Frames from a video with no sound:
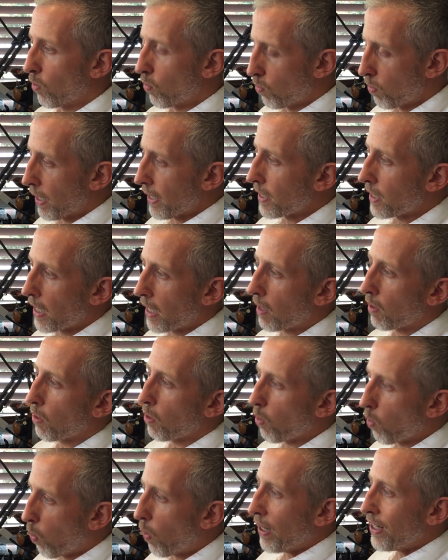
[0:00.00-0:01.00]
Write down
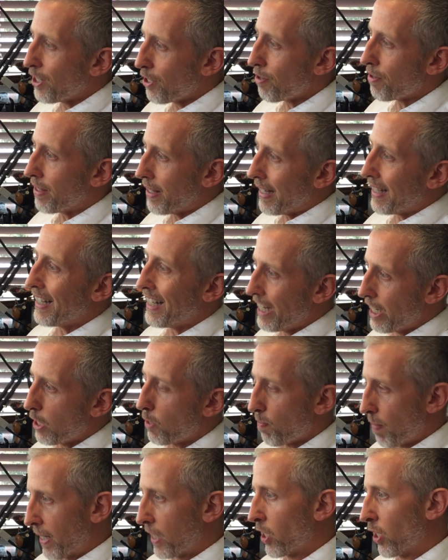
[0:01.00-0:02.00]
what you think
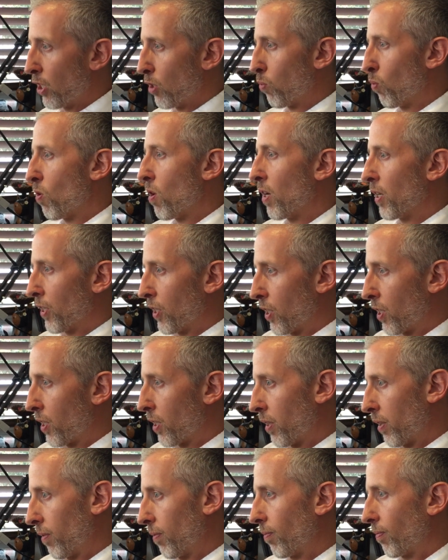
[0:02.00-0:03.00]
his message
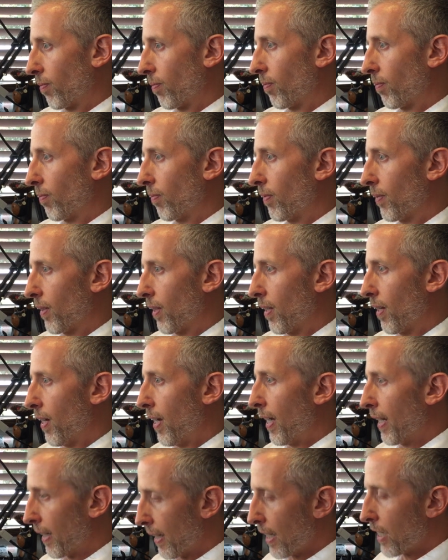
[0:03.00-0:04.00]
was,
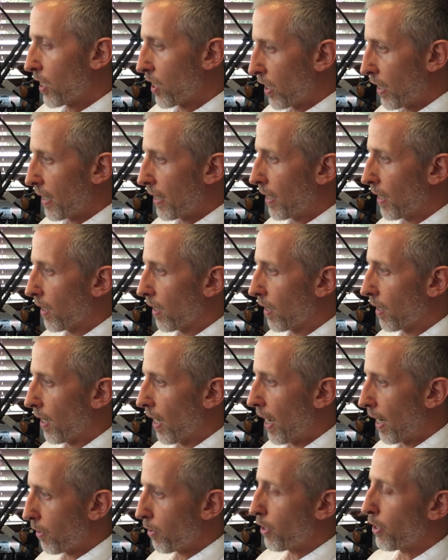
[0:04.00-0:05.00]
and let's see
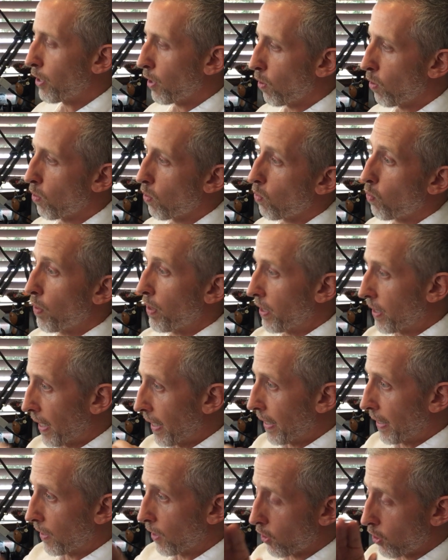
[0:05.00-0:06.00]
how you go with
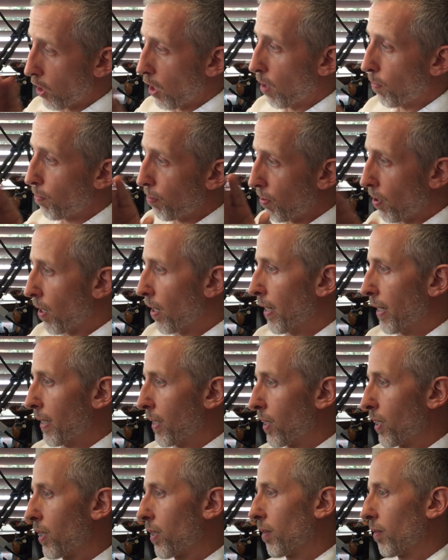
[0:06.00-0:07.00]
getting the top
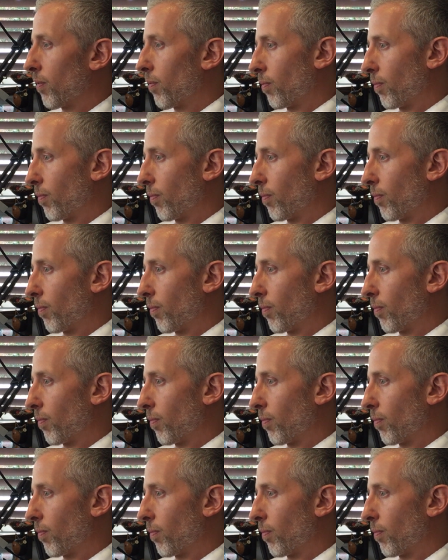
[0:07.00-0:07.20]
prize.